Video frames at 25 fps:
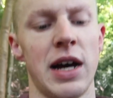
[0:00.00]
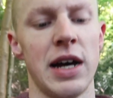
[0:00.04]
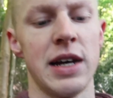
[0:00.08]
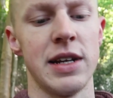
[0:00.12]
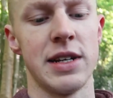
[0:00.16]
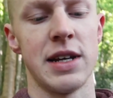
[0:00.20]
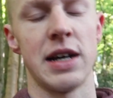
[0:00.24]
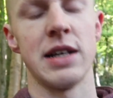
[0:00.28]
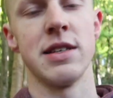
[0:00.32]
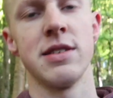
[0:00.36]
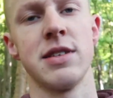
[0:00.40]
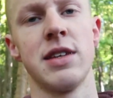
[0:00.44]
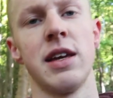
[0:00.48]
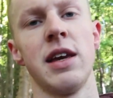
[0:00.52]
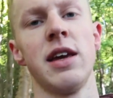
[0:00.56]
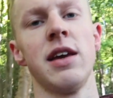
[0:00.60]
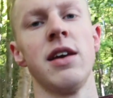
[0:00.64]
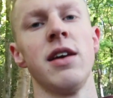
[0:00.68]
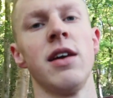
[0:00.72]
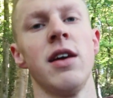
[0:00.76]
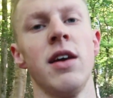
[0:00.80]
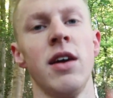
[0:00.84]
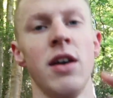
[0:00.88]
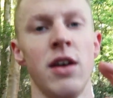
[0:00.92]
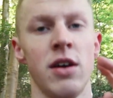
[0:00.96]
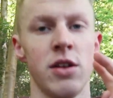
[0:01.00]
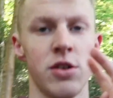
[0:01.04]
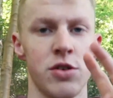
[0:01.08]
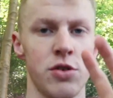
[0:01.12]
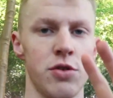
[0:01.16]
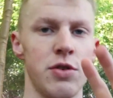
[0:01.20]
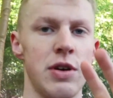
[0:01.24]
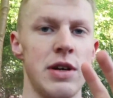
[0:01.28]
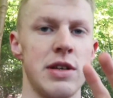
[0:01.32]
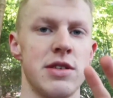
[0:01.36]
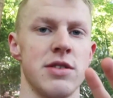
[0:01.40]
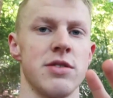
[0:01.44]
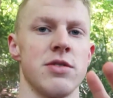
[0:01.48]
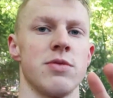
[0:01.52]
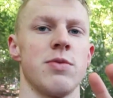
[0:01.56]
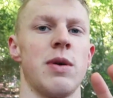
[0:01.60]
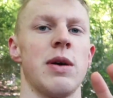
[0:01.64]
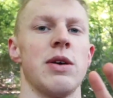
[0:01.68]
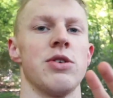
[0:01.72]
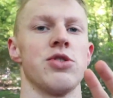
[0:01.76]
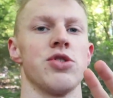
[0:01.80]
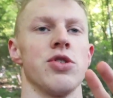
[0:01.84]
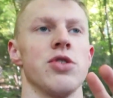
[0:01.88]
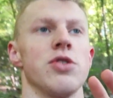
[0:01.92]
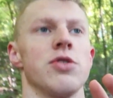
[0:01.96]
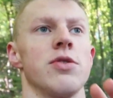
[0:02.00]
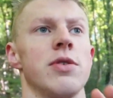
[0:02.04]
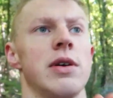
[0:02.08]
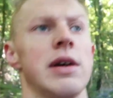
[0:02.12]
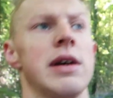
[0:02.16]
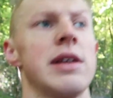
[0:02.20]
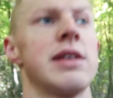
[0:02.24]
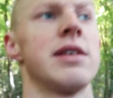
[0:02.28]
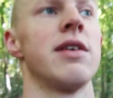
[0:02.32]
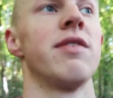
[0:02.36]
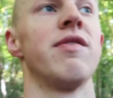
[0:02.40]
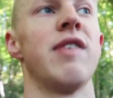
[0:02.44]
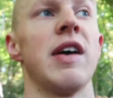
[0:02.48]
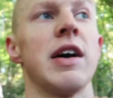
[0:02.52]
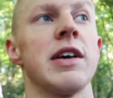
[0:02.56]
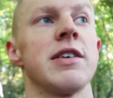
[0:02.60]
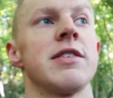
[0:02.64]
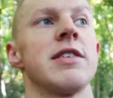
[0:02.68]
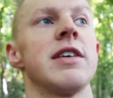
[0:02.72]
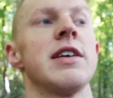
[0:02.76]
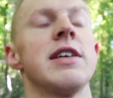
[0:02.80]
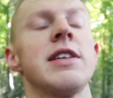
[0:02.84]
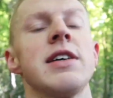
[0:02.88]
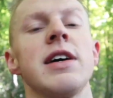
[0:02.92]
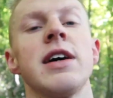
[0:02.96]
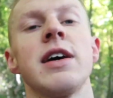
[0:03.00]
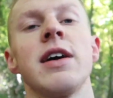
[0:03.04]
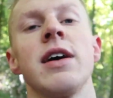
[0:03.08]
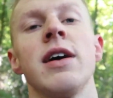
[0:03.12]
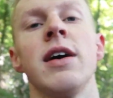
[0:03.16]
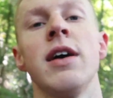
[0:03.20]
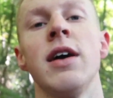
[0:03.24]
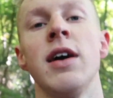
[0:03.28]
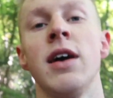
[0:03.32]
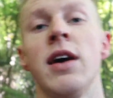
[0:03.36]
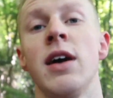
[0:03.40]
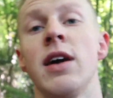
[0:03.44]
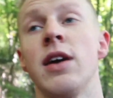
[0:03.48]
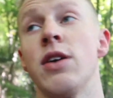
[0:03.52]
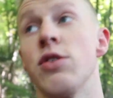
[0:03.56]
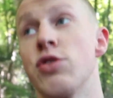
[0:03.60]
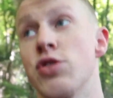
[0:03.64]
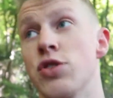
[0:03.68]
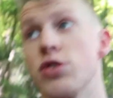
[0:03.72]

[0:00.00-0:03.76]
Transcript: high intensity. 2 reasons why you shouldn't do it fasted. You